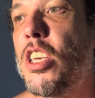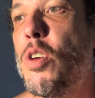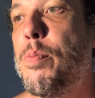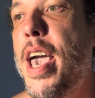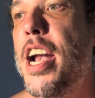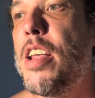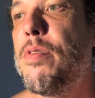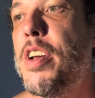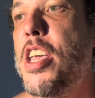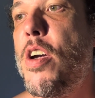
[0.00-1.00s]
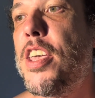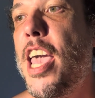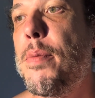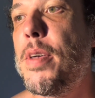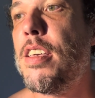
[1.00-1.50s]
competitive video
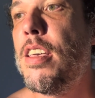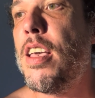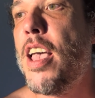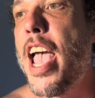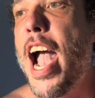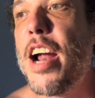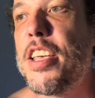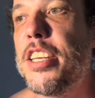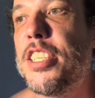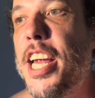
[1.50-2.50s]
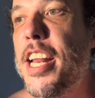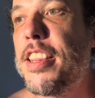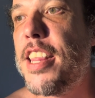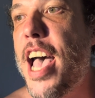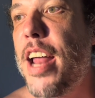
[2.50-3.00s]
gaming, how do you cheat
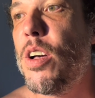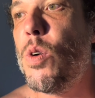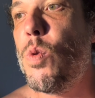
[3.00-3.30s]
at that?